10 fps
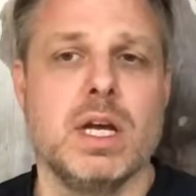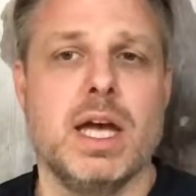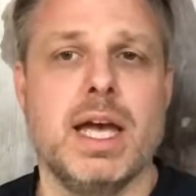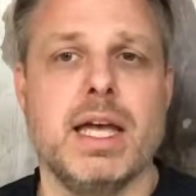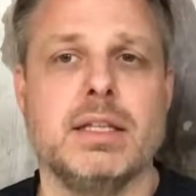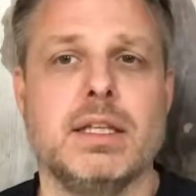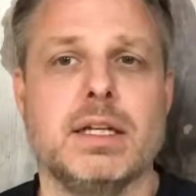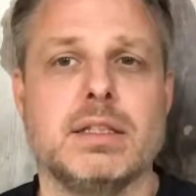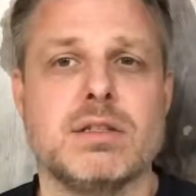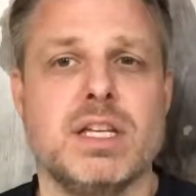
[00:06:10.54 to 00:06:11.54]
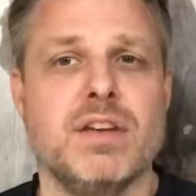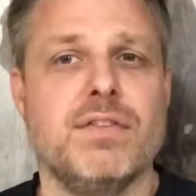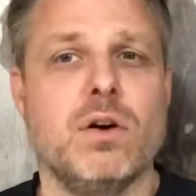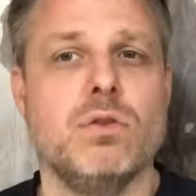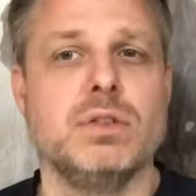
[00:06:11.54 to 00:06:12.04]
And the
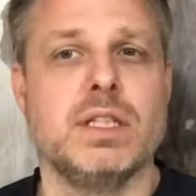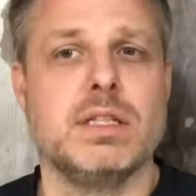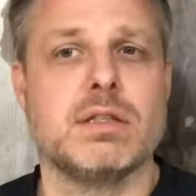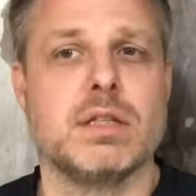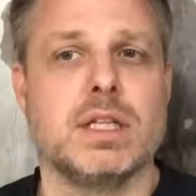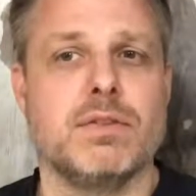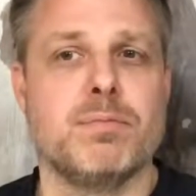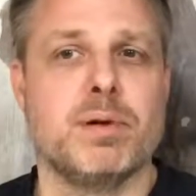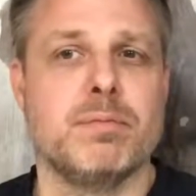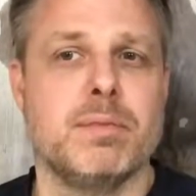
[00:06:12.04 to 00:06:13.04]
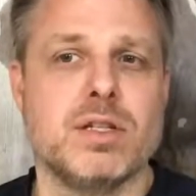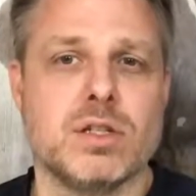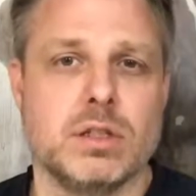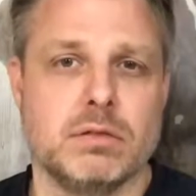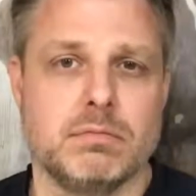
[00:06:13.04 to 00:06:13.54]
CFO needs to give
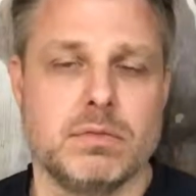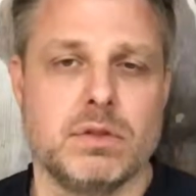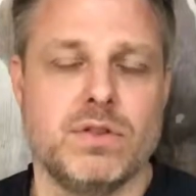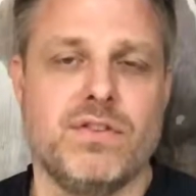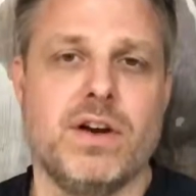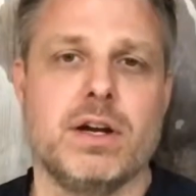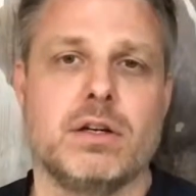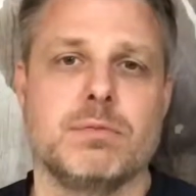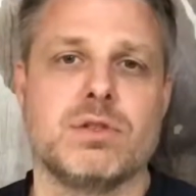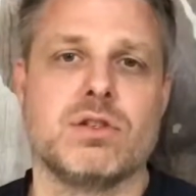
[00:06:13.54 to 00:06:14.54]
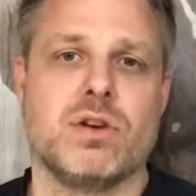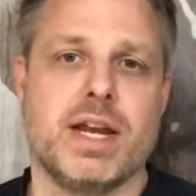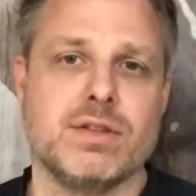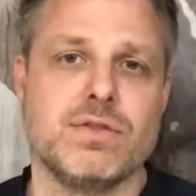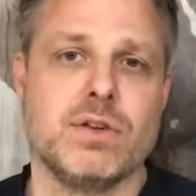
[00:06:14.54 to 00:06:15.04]
permission to the firearms
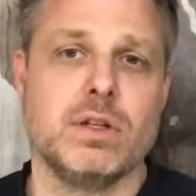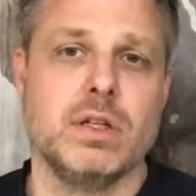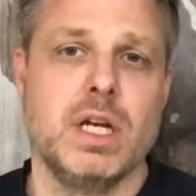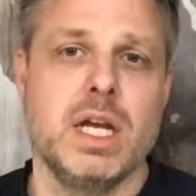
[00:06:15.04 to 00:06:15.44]
transfer